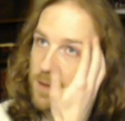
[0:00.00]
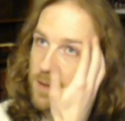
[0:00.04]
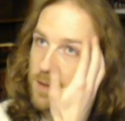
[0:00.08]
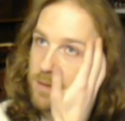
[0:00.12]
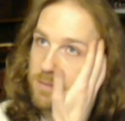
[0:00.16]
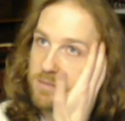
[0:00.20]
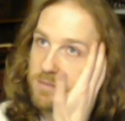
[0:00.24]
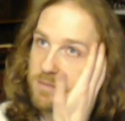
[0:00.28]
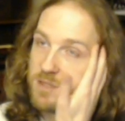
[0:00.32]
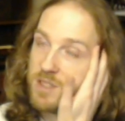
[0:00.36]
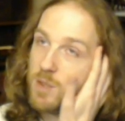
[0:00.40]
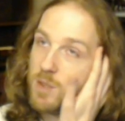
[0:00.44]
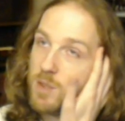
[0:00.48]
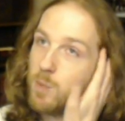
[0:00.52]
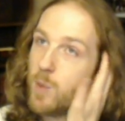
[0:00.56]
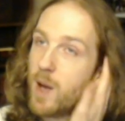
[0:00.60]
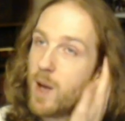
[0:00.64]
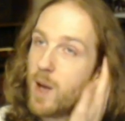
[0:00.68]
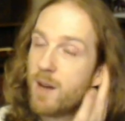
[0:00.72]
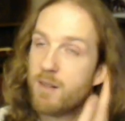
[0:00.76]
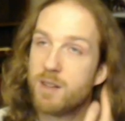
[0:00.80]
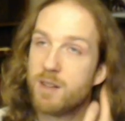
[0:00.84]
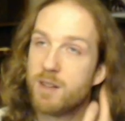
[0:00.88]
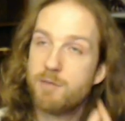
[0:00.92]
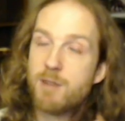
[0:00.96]

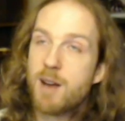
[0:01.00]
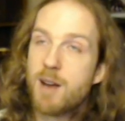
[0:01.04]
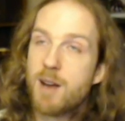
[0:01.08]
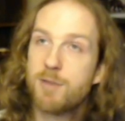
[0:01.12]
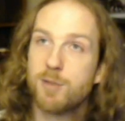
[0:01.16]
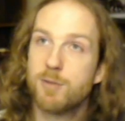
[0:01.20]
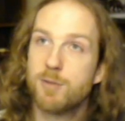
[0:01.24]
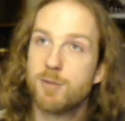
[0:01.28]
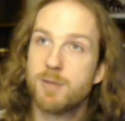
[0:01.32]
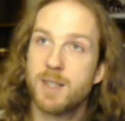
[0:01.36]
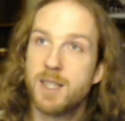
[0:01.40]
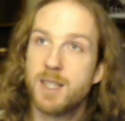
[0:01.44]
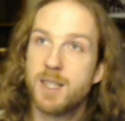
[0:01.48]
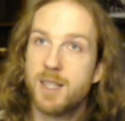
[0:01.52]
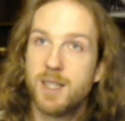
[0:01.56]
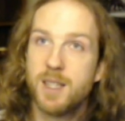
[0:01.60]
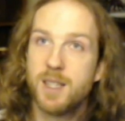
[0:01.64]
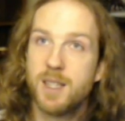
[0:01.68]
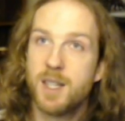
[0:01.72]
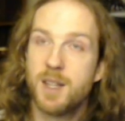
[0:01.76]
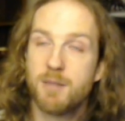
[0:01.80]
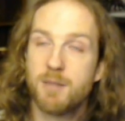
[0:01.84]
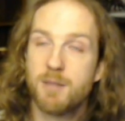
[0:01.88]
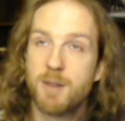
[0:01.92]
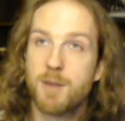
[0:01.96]
somewhere in the
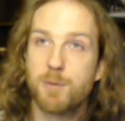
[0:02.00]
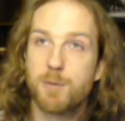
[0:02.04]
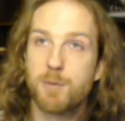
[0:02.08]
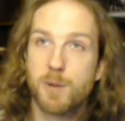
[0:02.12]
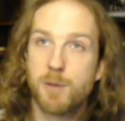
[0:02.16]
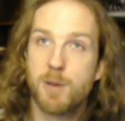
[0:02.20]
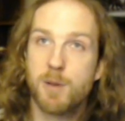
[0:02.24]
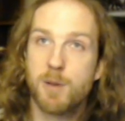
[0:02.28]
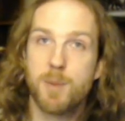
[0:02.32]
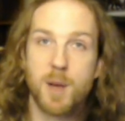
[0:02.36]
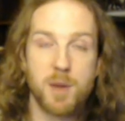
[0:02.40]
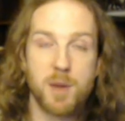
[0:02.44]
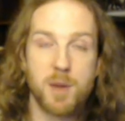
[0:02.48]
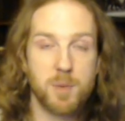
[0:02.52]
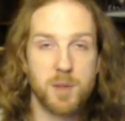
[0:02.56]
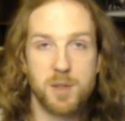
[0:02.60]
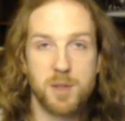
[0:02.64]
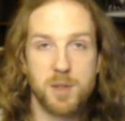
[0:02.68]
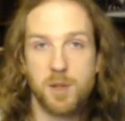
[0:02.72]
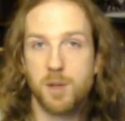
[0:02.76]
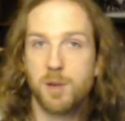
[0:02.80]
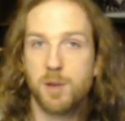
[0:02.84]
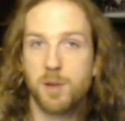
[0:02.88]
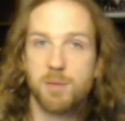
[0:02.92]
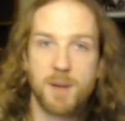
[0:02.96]
Ravelry group, either with a
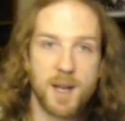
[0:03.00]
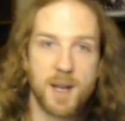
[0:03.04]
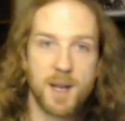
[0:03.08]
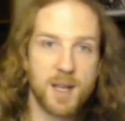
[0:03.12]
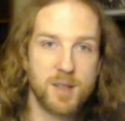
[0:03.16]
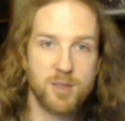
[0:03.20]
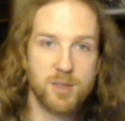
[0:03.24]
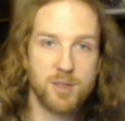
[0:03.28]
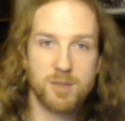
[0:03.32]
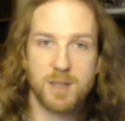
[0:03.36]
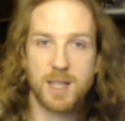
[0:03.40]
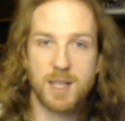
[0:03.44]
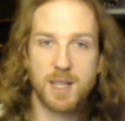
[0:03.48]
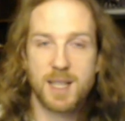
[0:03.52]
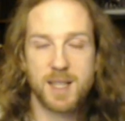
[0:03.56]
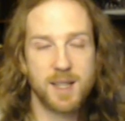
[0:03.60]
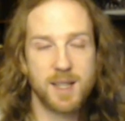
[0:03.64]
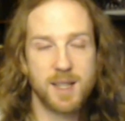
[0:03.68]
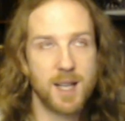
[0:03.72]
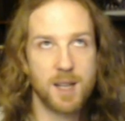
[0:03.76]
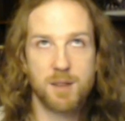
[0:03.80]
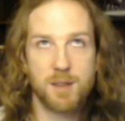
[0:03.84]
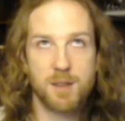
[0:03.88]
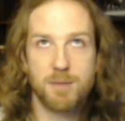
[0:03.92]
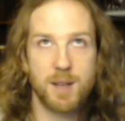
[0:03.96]
news thread or I'll edit
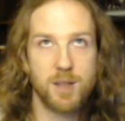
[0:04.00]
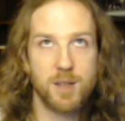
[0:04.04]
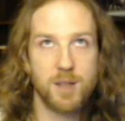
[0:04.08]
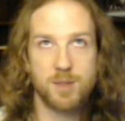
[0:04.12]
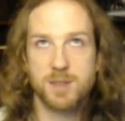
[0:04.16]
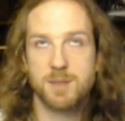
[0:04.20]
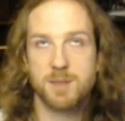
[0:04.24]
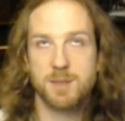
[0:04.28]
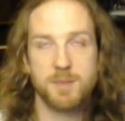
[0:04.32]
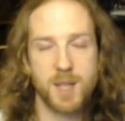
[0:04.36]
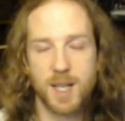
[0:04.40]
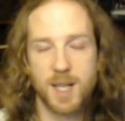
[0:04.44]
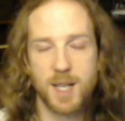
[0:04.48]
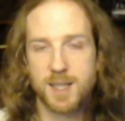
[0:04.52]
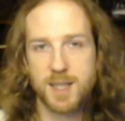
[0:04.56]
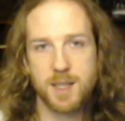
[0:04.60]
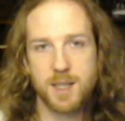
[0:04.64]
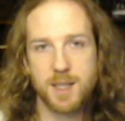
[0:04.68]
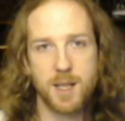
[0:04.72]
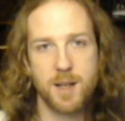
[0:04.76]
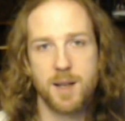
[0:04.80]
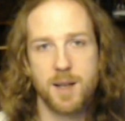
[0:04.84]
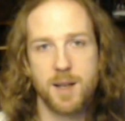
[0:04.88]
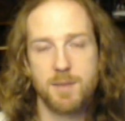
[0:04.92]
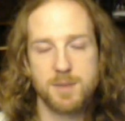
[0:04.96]
that thread or something. I don't
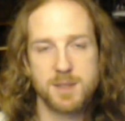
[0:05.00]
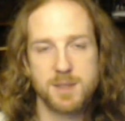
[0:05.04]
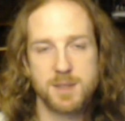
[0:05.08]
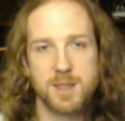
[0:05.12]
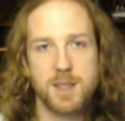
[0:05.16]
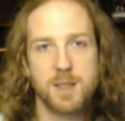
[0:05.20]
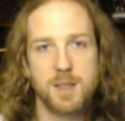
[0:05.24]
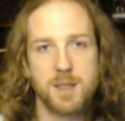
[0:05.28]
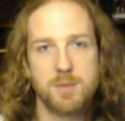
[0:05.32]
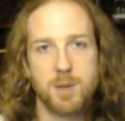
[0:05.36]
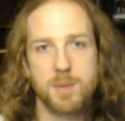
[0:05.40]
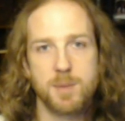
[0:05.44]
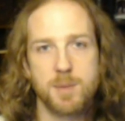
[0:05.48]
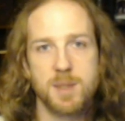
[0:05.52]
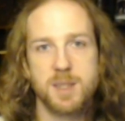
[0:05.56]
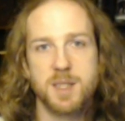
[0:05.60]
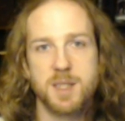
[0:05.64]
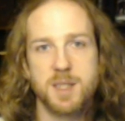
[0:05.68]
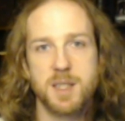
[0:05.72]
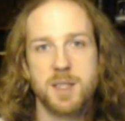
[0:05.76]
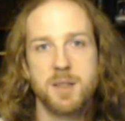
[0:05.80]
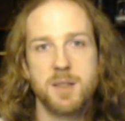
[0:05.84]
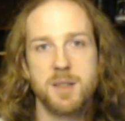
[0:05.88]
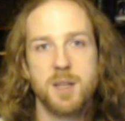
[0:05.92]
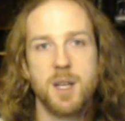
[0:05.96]
know. I haven't decided what I'm going
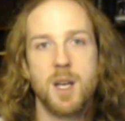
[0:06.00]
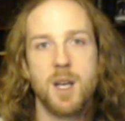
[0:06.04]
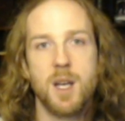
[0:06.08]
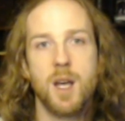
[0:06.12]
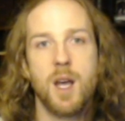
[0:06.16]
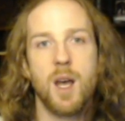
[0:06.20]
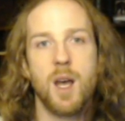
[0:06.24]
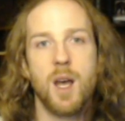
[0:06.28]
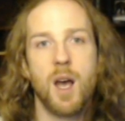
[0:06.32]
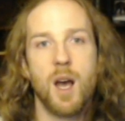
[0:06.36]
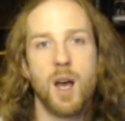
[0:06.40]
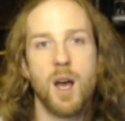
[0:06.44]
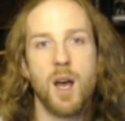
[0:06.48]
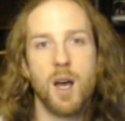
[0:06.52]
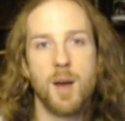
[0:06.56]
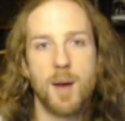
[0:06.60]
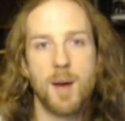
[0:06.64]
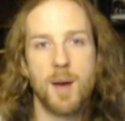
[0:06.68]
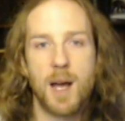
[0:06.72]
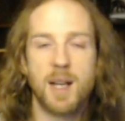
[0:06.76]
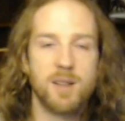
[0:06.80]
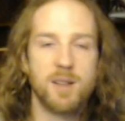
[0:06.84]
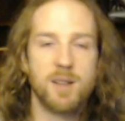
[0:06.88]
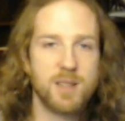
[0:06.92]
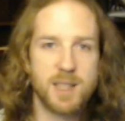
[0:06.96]
to do.
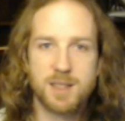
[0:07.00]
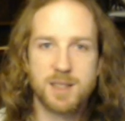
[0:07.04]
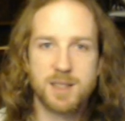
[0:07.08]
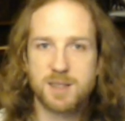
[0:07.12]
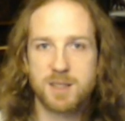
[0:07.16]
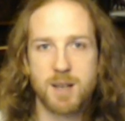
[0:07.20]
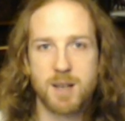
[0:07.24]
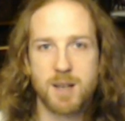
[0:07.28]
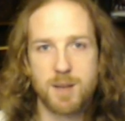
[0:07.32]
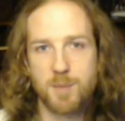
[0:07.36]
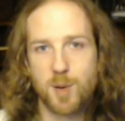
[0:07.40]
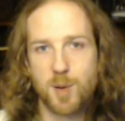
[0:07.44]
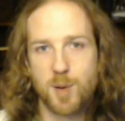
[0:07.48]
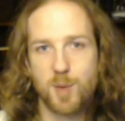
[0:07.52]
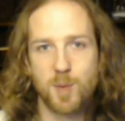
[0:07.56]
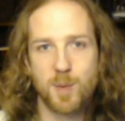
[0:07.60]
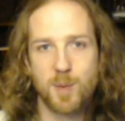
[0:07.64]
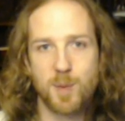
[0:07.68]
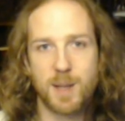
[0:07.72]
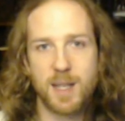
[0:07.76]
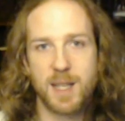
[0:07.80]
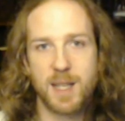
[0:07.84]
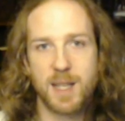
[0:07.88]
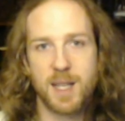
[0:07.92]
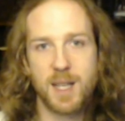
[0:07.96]
And on Instagram
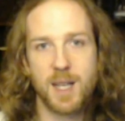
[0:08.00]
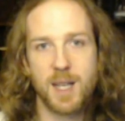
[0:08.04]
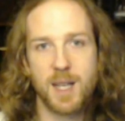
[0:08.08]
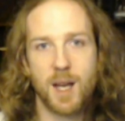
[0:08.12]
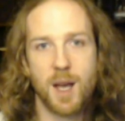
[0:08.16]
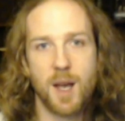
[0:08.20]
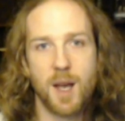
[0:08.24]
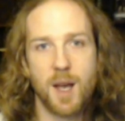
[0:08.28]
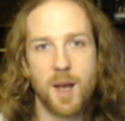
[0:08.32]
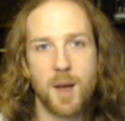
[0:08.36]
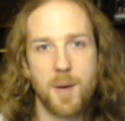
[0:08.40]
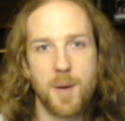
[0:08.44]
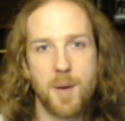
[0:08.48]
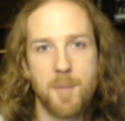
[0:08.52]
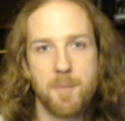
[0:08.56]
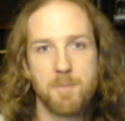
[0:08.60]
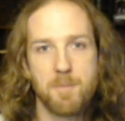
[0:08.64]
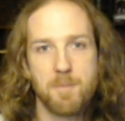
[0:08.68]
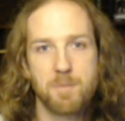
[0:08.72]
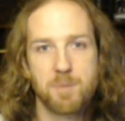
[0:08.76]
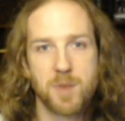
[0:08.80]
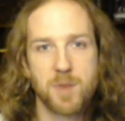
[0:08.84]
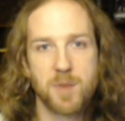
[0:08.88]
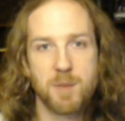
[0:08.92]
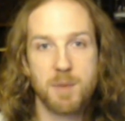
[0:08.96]
probably.
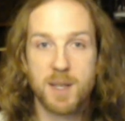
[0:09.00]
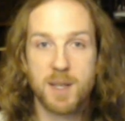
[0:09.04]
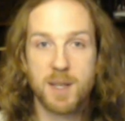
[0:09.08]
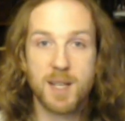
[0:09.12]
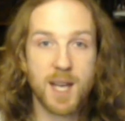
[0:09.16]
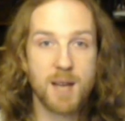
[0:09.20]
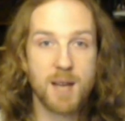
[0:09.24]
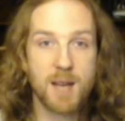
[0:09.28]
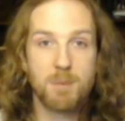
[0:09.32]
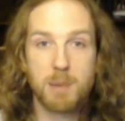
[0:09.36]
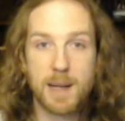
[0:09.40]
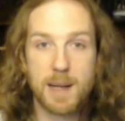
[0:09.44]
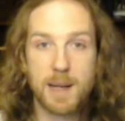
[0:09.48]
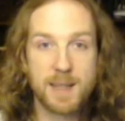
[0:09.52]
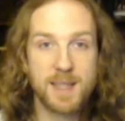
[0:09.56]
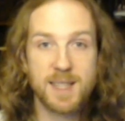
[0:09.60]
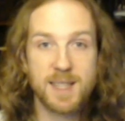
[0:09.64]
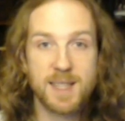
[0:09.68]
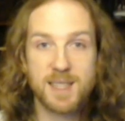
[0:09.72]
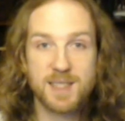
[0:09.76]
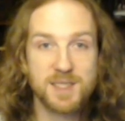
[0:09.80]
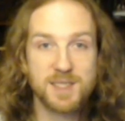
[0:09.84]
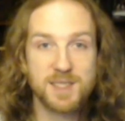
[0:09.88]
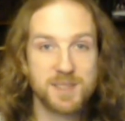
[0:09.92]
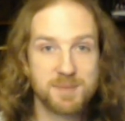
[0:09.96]
But yeah, plan
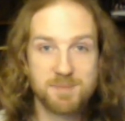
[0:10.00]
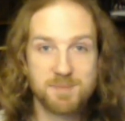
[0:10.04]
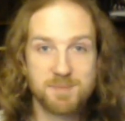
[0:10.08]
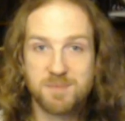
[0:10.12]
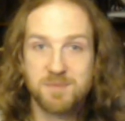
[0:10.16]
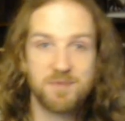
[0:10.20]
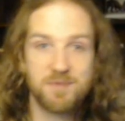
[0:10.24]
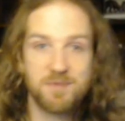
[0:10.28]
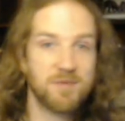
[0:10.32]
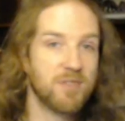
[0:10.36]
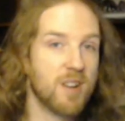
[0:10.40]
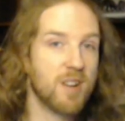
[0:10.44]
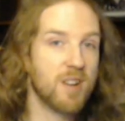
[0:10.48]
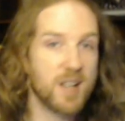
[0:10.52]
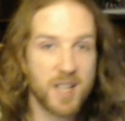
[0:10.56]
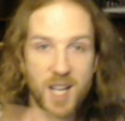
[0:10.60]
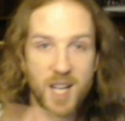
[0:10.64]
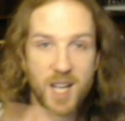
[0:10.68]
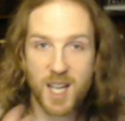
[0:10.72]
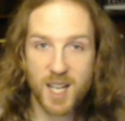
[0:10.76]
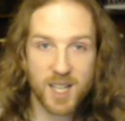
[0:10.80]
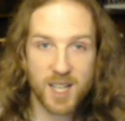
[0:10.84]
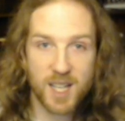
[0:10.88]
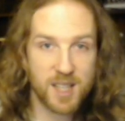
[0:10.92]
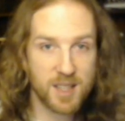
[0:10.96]
is
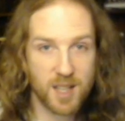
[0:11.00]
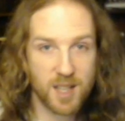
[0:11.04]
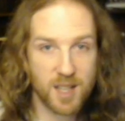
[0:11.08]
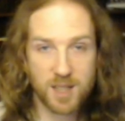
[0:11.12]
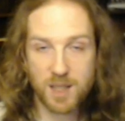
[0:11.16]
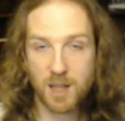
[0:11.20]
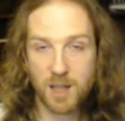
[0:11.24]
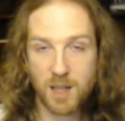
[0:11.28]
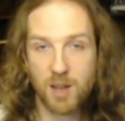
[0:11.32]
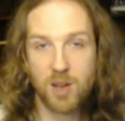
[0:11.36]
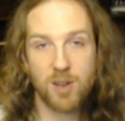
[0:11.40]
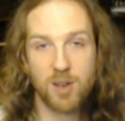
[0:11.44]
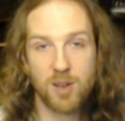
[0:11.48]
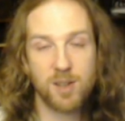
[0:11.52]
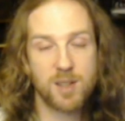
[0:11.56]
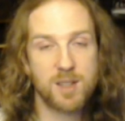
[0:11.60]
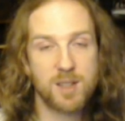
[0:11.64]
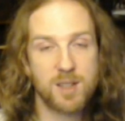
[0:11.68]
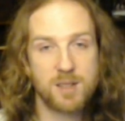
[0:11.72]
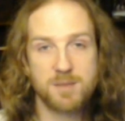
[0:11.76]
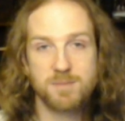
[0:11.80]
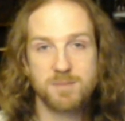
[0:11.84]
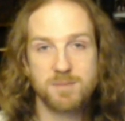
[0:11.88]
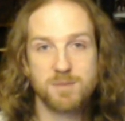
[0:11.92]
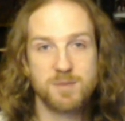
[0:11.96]
Friday, 9
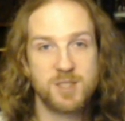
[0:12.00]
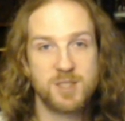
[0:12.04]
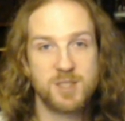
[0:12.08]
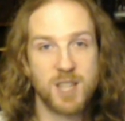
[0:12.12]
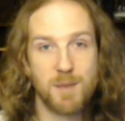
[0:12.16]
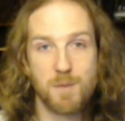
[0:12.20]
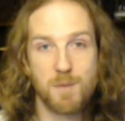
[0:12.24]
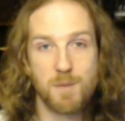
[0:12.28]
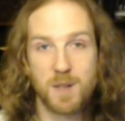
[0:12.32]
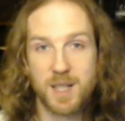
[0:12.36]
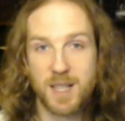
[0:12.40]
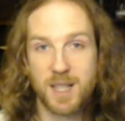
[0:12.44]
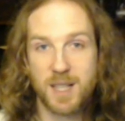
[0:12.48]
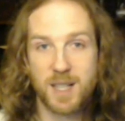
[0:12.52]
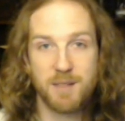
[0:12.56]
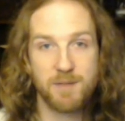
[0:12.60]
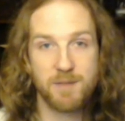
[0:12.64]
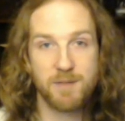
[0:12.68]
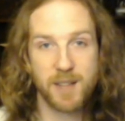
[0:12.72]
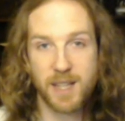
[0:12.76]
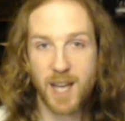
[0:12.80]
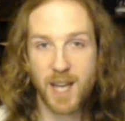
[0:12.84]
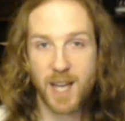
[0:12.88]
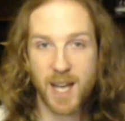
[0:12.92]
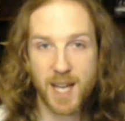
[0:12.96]
o'clock. Generally
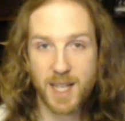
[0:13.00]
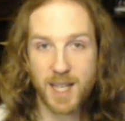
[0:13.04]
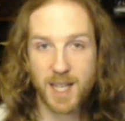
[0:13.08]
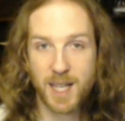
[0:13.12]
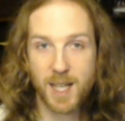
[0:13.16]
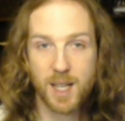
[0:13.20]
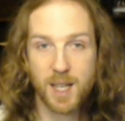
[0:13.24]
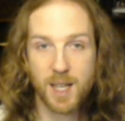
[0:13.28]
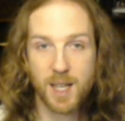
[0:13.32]
VKNing.